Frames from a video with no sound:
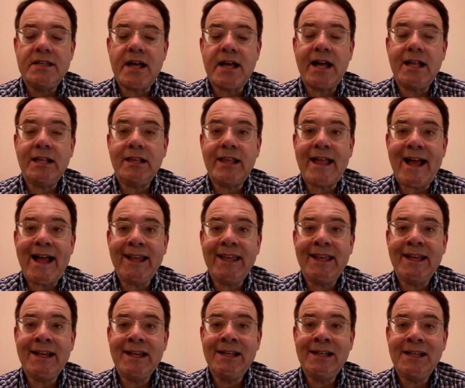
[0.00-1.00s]
Not
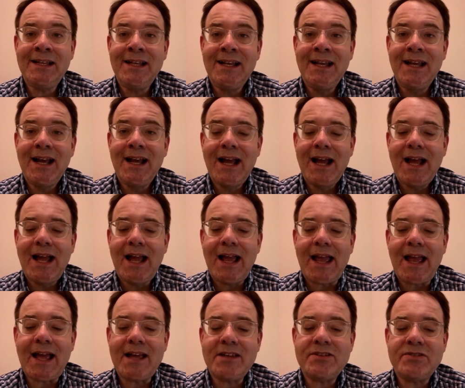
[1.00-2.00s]
lacking
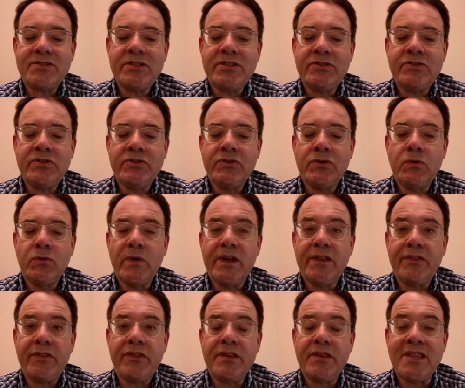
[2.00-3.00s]
has to do
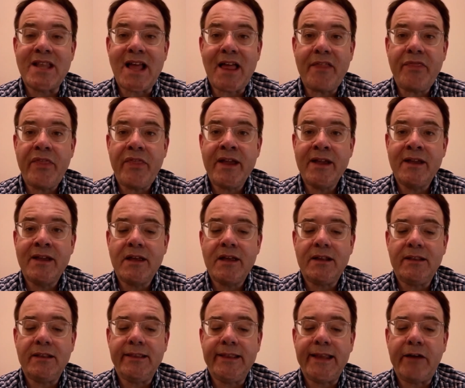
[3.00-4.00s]
with
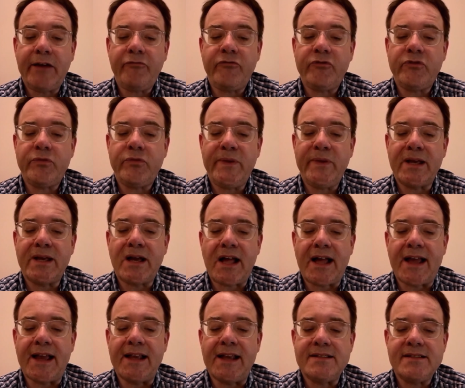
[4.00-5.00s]
nothing left
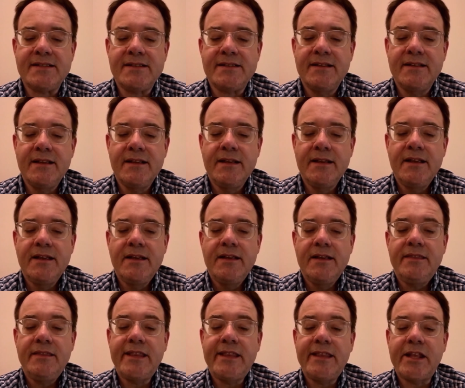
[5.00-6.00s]
behind,
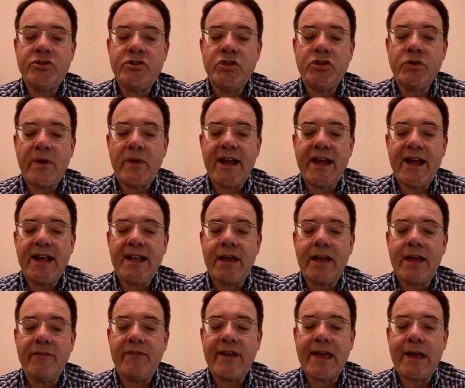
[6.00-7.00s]
that you might
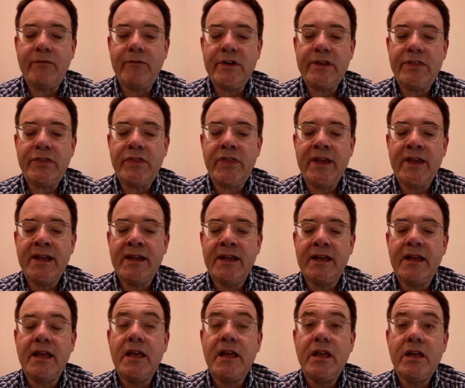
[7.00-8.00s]
have
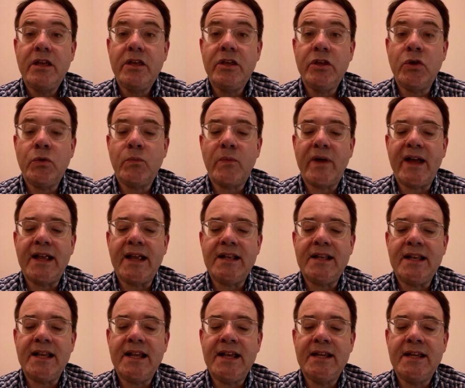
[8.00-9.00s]
everything you might
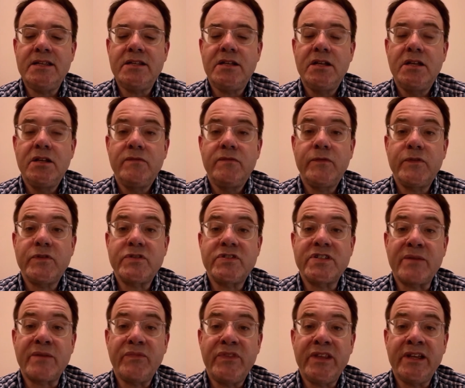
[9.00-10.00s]
need for
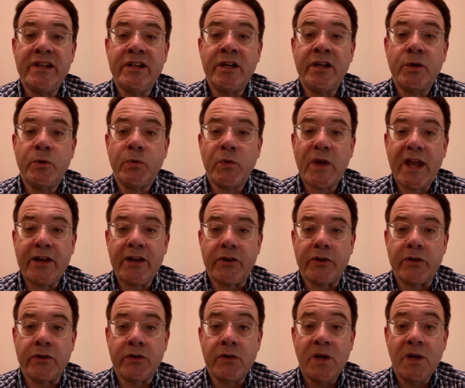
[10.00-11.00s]
something
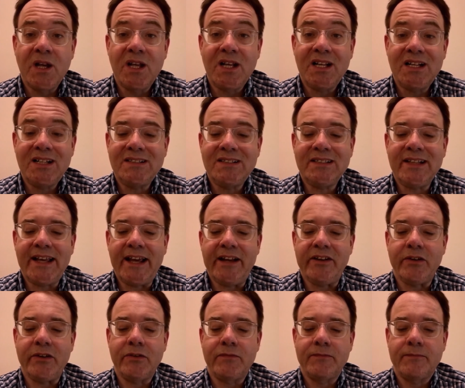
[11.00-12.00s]
greater later.